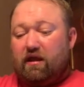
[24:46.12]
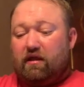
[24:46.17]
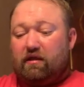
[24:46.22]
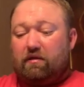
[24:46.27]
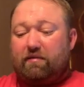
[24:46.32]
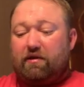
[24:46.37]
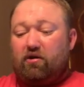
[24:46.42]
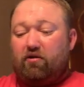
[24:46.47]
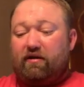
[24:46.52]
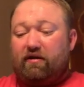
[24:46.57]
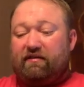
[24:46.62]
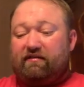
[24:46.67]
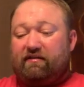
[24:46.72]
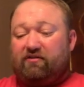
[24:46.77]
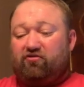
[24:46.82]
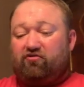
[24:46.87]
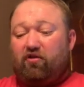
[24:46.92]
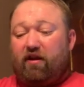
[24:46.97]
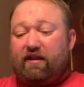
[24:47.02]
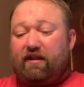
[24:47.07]
let me go and get
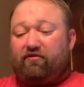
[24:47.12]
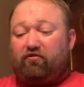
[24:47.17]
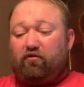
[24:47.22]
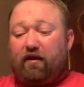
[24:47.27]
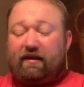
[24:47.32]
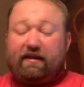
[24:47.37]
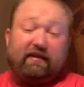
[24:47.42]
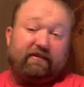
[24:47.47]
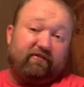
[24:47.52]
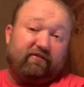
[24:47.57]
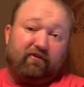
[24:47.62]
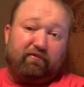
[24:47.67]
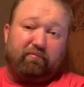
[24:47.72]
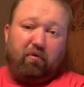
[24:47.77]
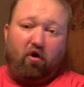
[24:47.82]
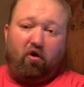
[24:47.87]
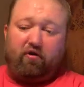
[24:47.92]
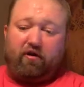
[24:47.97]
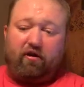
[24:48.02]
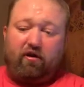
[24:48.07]
this shredded so I can get to this
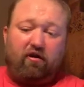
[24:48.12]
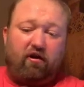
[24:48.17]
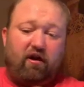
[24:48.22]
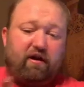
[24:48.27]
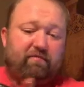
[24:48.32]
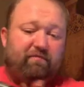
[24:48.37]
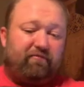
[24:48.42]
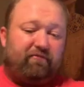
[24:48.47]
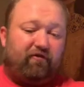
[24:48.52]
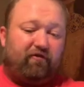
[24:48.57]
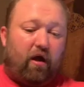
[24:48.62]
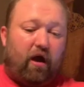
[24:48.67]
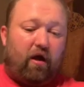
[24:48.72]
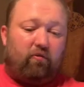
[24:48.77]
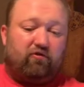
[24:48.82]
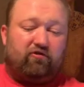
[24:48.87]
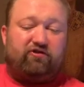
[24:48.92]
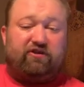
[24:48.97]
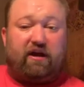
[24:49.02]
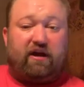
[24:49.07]
party, all right? So, I
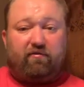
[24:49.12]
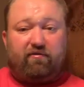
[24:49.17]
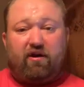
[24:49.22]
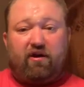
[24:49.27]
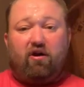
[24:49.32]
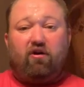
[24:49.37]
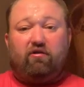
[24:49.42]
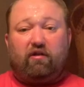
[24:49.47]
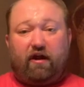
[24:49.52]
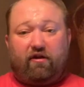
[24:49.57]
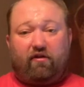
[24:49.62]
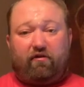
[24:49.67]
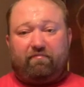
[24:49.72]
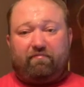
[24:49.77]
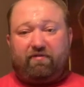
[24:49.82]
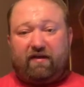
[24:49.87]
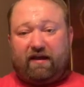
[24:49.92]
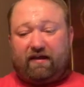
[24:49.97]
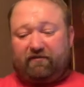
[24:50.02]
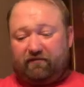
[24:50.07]
will check with y'all
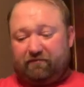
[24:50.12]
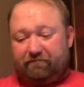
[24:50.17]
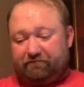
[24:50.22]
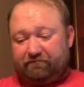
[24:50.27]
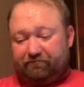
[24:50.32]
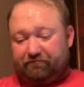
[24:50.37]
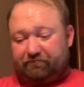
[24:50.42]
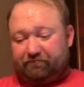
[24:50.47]
later. Thanks.